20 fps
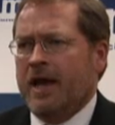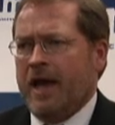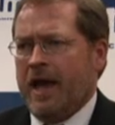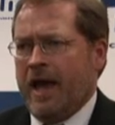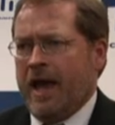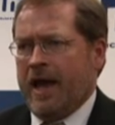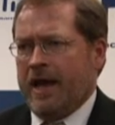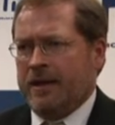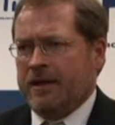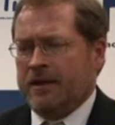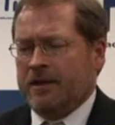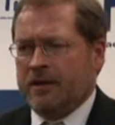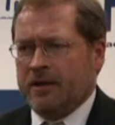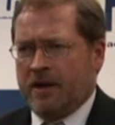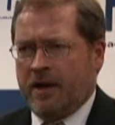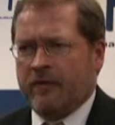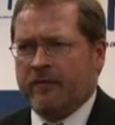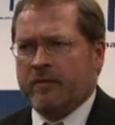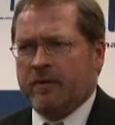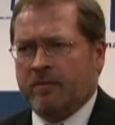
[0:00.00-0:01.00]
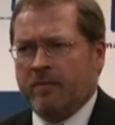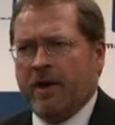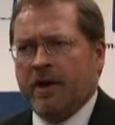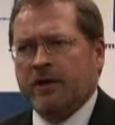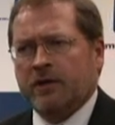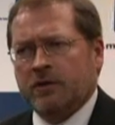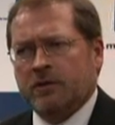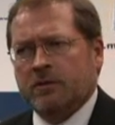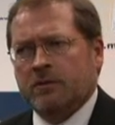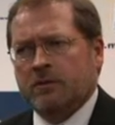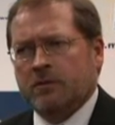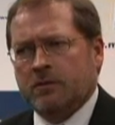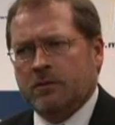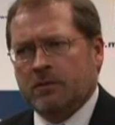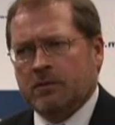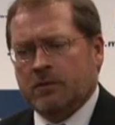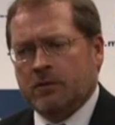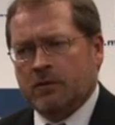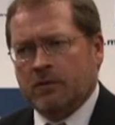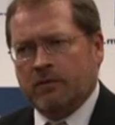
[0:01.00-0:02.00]
and that the government might
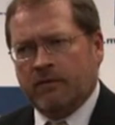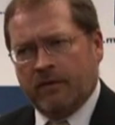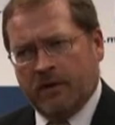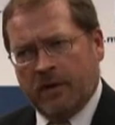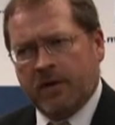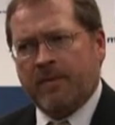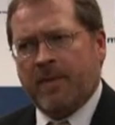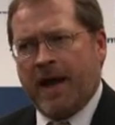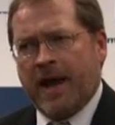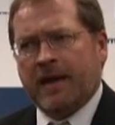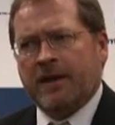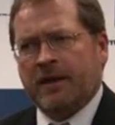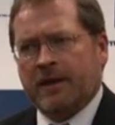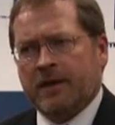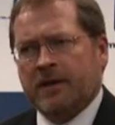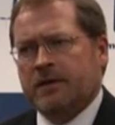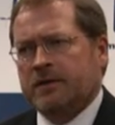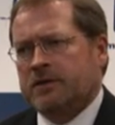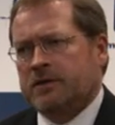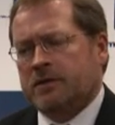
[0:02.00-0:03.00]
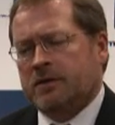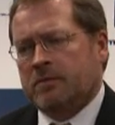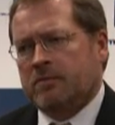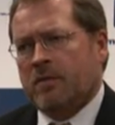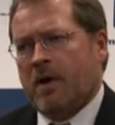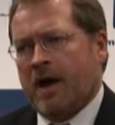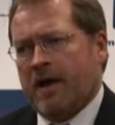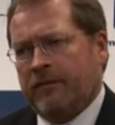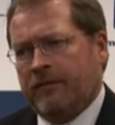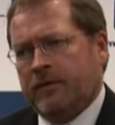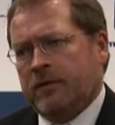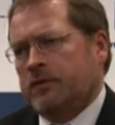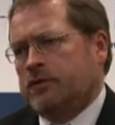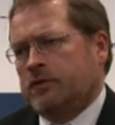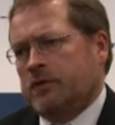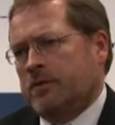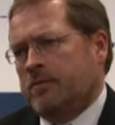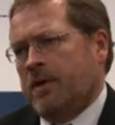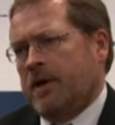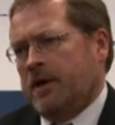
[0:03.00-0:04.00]
do very bad things to my
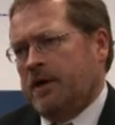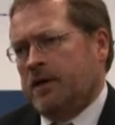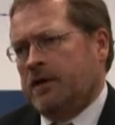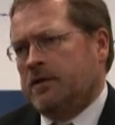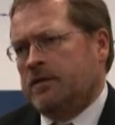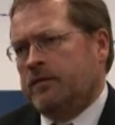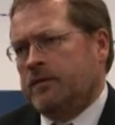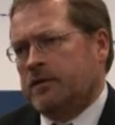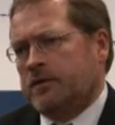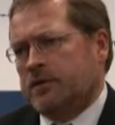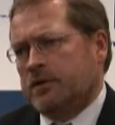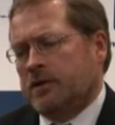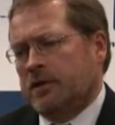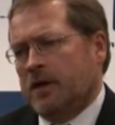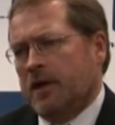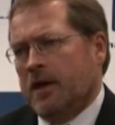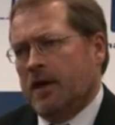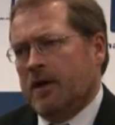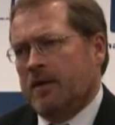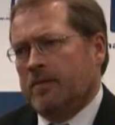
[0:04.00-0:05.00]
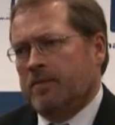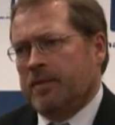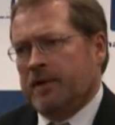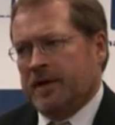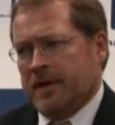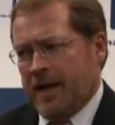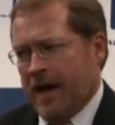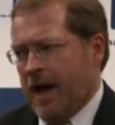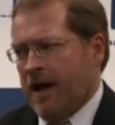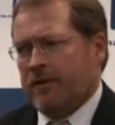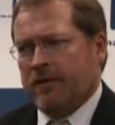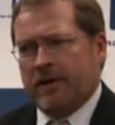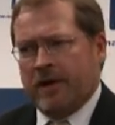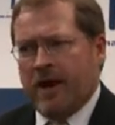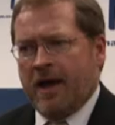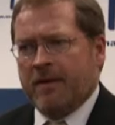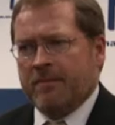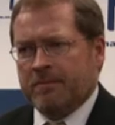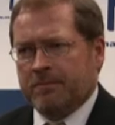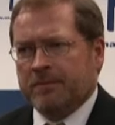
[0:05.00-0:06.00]
future and my kids' future. But now that
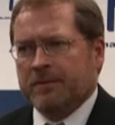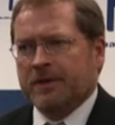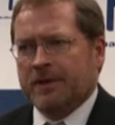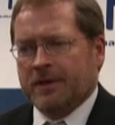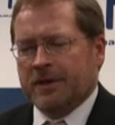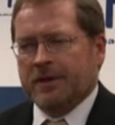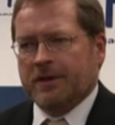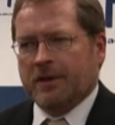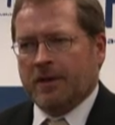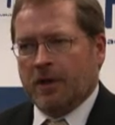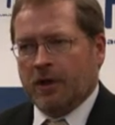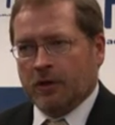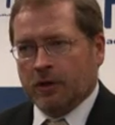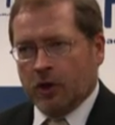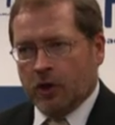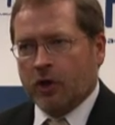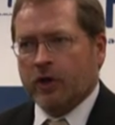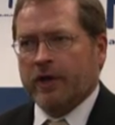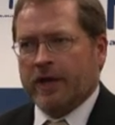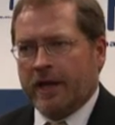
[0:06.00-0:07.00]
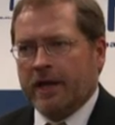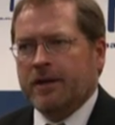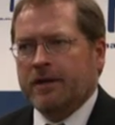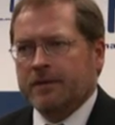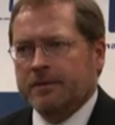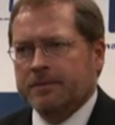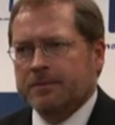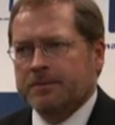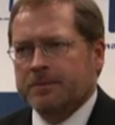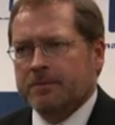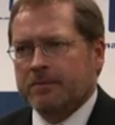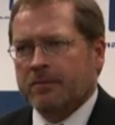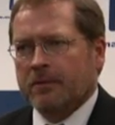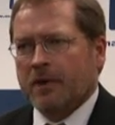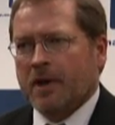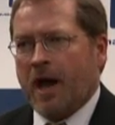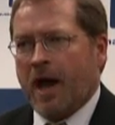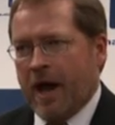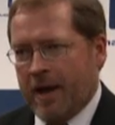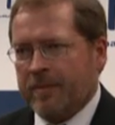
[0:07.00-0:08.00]
I'm alerted,
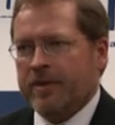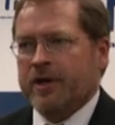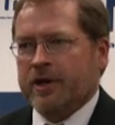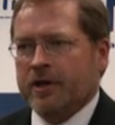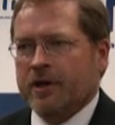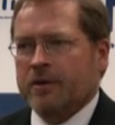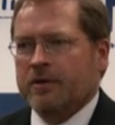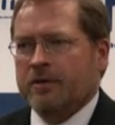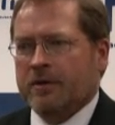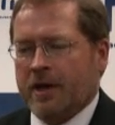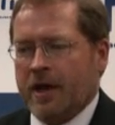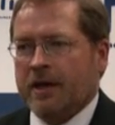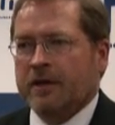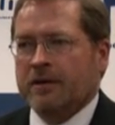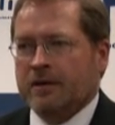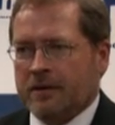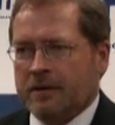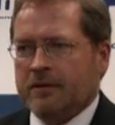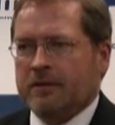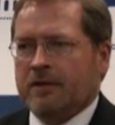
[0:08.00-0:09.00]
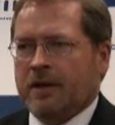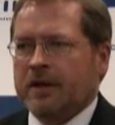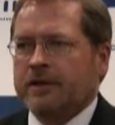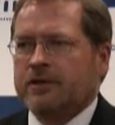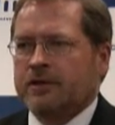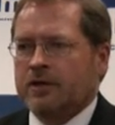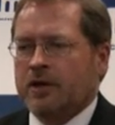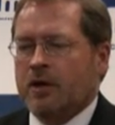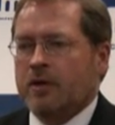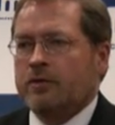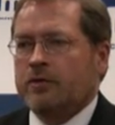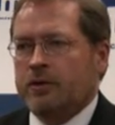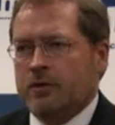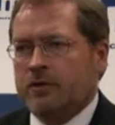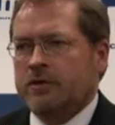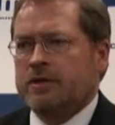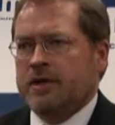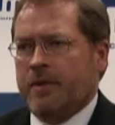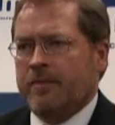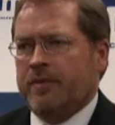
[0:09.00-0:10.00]
I'm here, and let's go
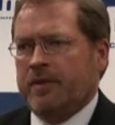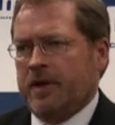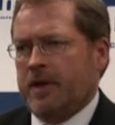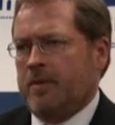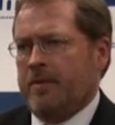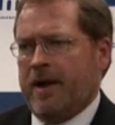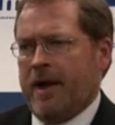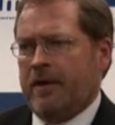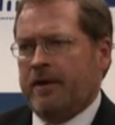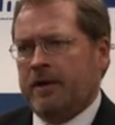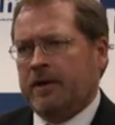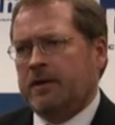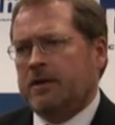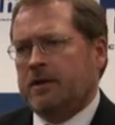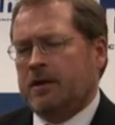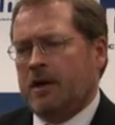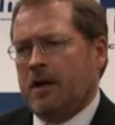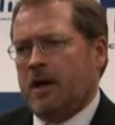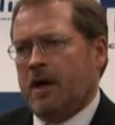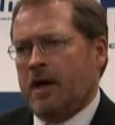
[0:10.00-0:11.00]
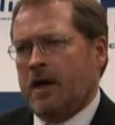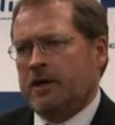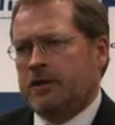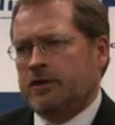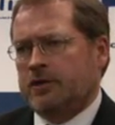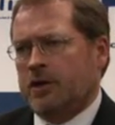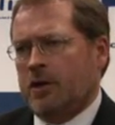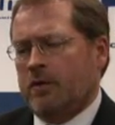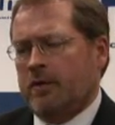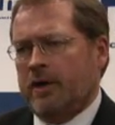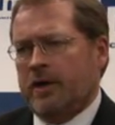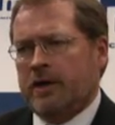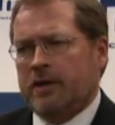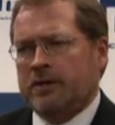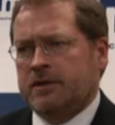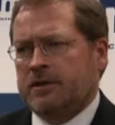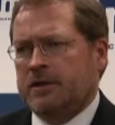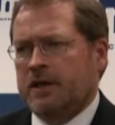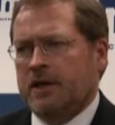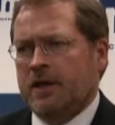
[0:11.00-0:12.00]
do something about it. So
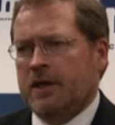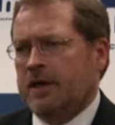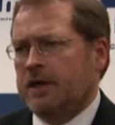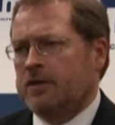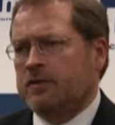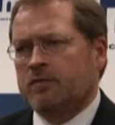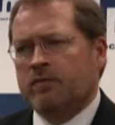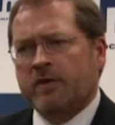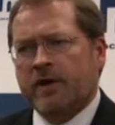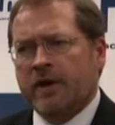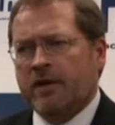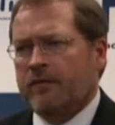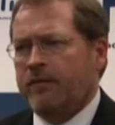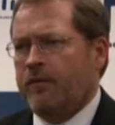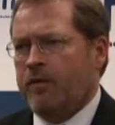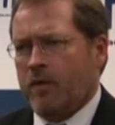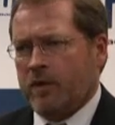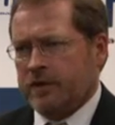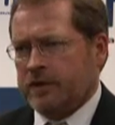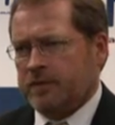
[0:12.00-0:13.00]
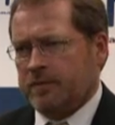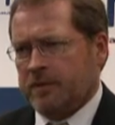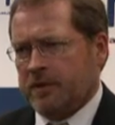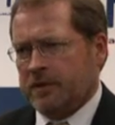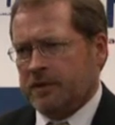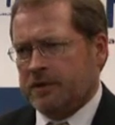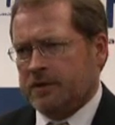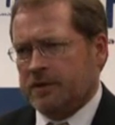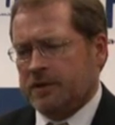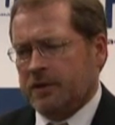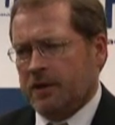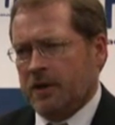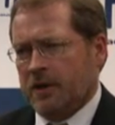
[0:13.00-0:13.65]
it's reinforcements.